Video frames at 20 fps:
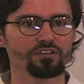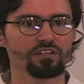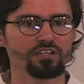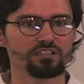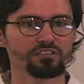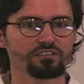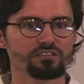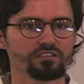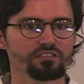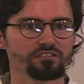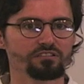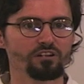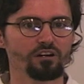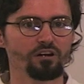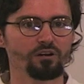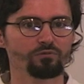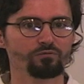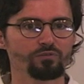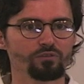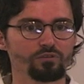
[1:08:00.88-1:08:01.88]
thinks that it's
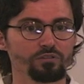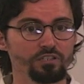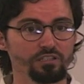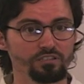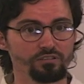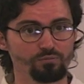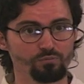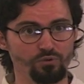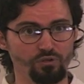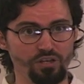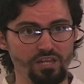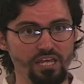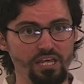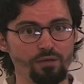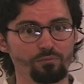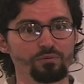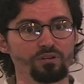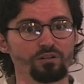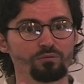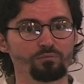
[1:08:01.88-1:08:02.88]
harmful, it is
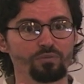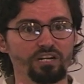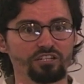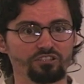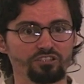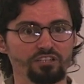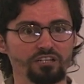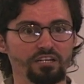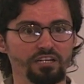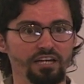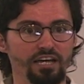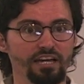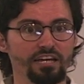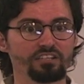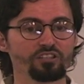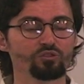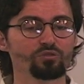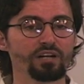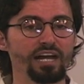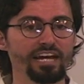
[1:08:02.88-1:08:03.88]
prohibited by Sharia,
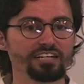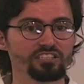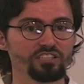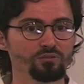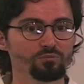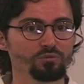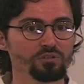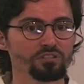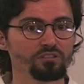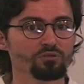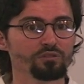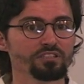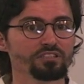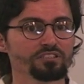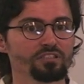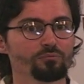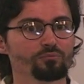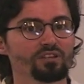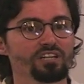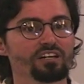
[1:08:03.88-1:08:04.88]
and you would actually be doing
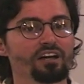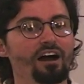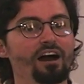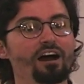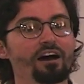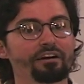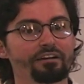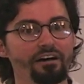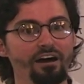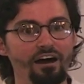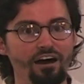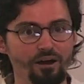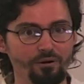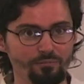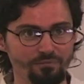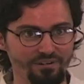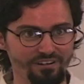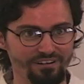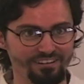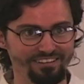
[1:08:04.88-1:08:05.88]
something
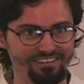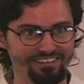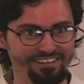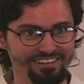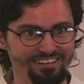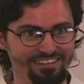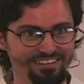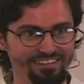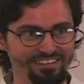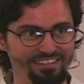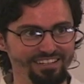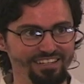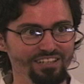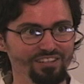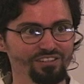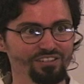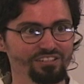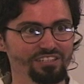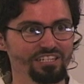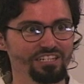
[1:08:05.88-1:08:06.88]
haram
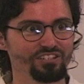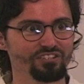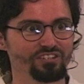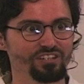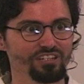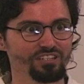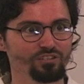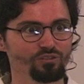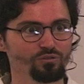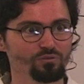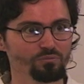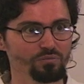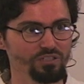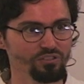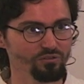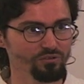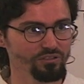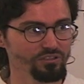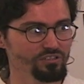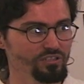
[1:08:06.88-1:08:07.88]
in the teaching. You would be
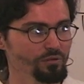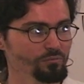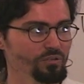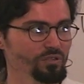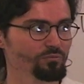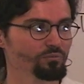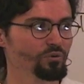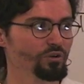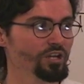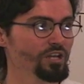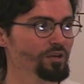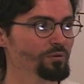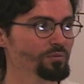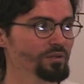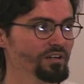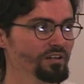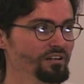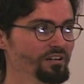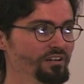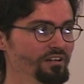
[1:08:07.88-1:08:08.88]
doing something
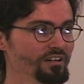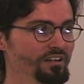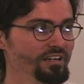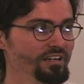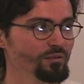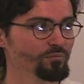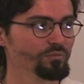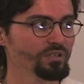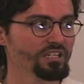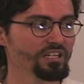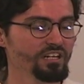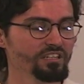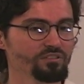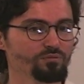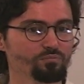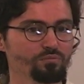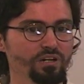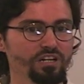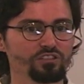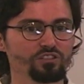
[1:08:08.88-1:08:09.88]
prohibited. Because
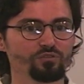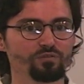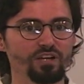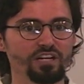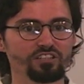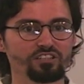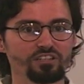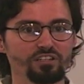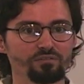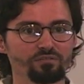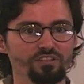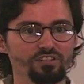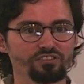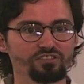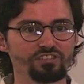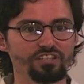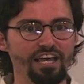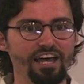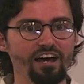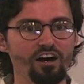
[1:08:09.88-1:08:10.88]
preservation of the
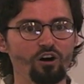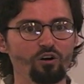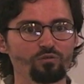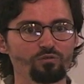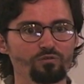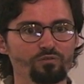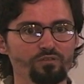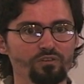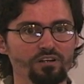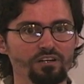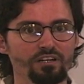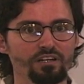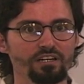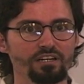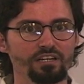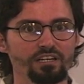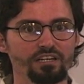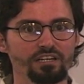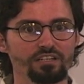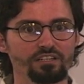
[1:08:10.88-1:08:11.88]
self
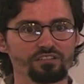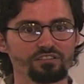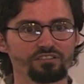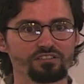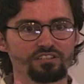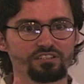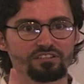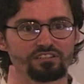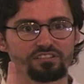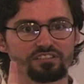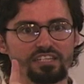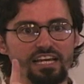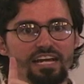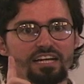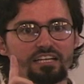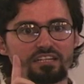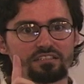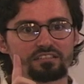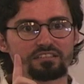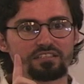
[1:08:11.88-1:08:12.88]
is the
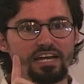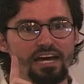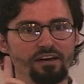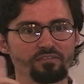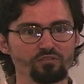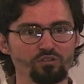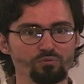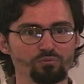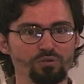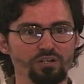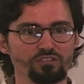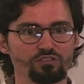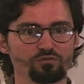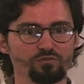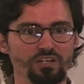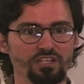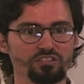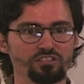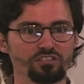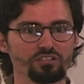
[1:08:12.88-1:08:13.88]
second, after
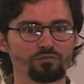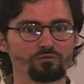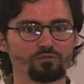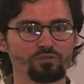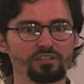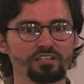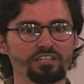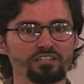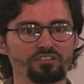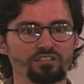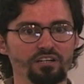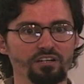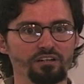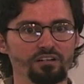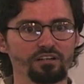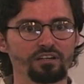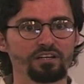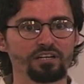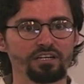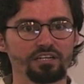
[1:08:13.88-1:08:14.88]
preservation of religion,
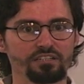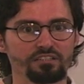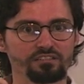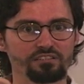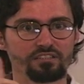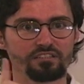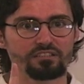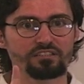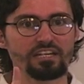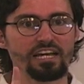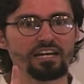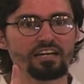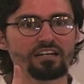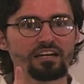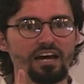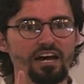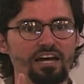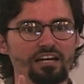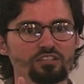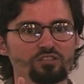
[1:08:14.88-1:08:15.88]
it is the second
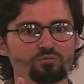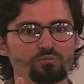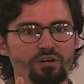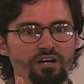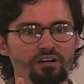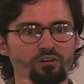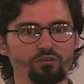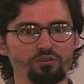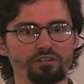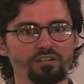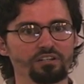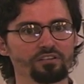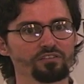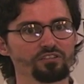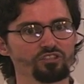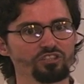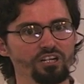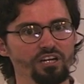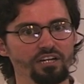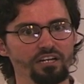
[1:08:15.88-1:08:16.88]
highest priority in
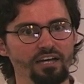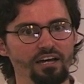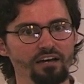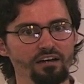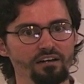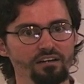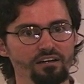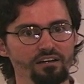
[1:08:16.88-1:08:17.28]
the Sharia.